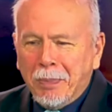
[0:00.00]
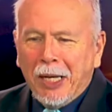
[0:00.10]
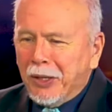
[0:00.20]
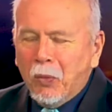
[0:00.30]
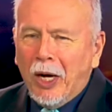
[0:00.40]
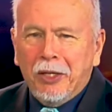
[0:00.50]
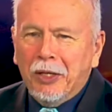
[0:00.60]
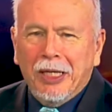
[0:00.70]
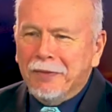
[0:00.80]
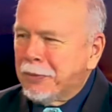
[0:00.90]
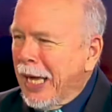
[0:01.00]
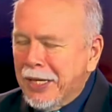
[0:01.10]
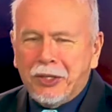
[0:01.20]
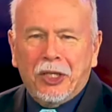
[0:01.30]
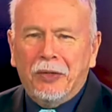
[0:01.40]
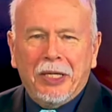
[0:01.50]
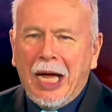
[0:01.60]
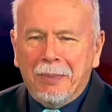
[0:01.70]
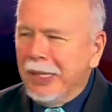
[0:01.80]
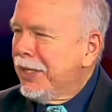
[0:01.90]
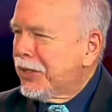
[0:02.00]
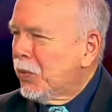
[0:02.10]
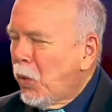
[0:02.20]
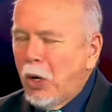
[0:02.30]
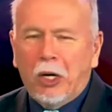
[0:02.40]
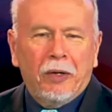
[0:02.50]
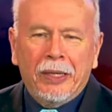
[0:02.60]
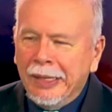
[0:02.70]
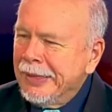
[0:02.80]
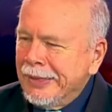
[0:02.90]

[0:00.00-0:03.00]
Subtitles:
I'm not the one who gives cancer and diabetes and war